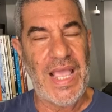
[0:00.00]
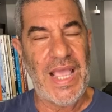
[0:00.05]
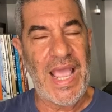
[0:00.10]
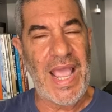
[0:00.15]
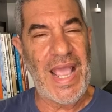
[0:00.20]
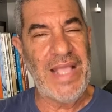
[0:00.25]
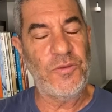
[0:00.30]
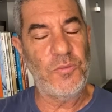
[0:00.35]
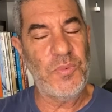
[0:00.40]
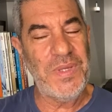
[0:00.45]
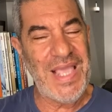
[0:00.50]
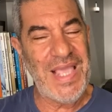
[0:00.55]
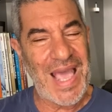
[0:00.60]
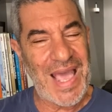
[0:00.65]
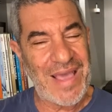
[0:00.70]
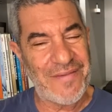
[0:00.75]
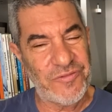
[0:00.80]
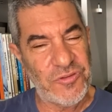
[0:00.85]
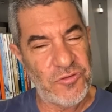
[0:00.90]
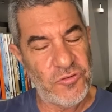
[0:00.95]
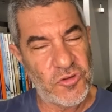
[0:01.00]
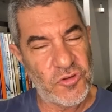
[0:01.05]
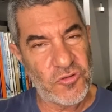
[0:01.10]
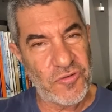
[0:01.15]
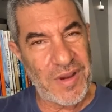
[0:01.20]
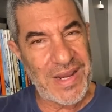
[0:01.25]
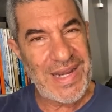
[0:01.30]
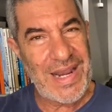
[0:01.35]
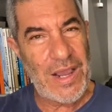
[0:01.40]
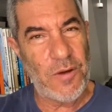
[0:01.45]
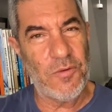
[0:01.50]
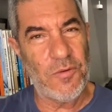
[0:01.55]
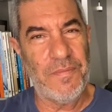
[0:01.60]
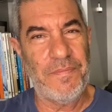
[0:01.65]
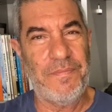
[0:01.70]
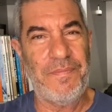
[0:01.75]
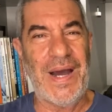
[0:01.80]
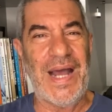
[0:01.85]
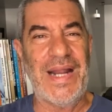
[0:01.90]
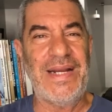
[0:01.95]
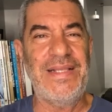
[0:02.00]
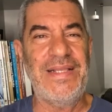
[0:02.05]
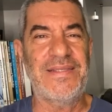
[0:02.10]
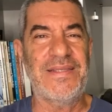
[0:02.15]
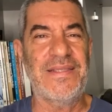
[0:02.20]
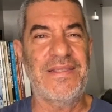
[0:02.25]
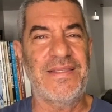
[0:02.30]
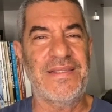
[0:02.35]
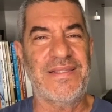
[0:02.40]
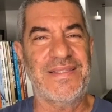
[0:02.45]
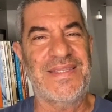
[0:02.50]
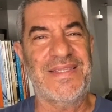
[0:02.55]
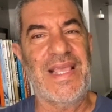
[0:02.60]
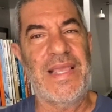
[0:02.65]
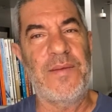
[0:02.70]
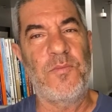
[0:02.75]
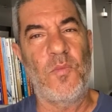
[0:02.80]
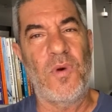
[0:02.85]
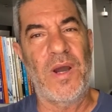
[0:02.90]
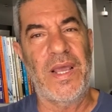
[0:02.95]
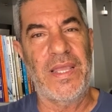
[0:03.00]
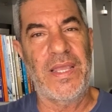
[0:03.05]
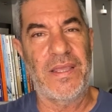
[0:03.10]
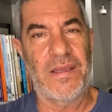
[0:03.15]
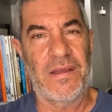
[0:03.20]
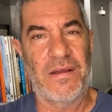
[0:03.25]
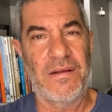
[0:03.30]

And we have to train our bodies in the same way.